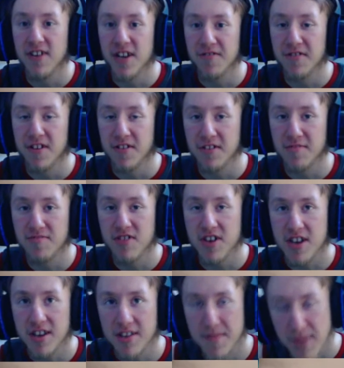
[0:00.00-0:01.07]
though, even though
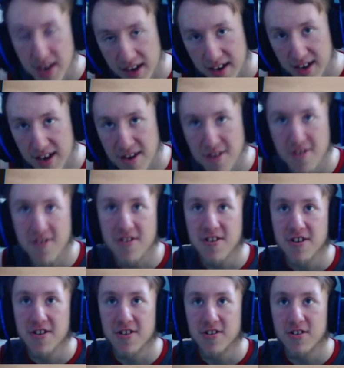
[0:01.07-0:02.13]
it's pretty, it's a bit
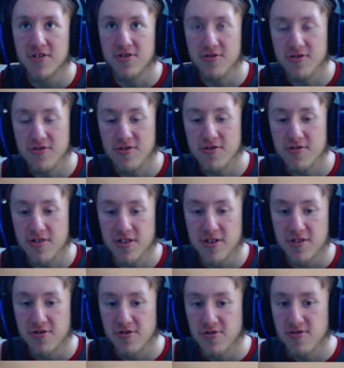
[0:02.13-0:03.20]
clear due to
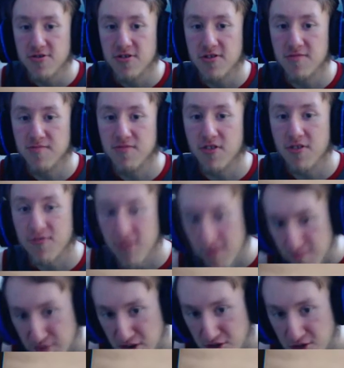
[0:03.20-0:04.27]
the due to the
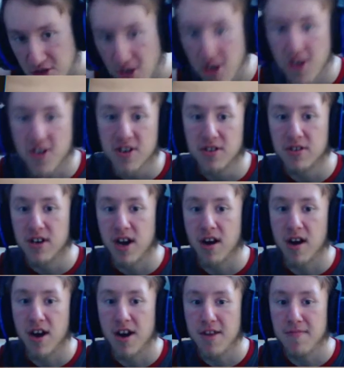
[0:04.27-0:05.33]
profile
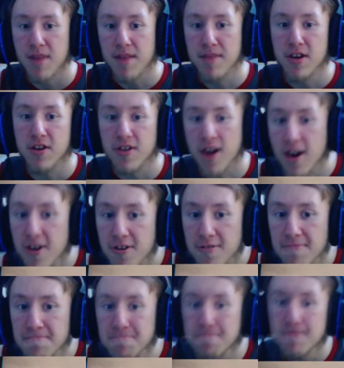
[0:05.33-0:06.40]
picture and maybe the
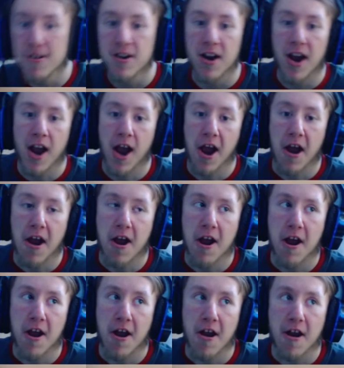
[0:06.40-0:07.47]
name
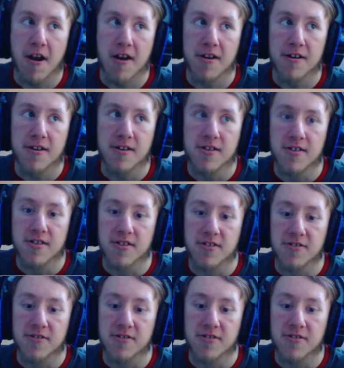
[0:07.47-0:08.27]
and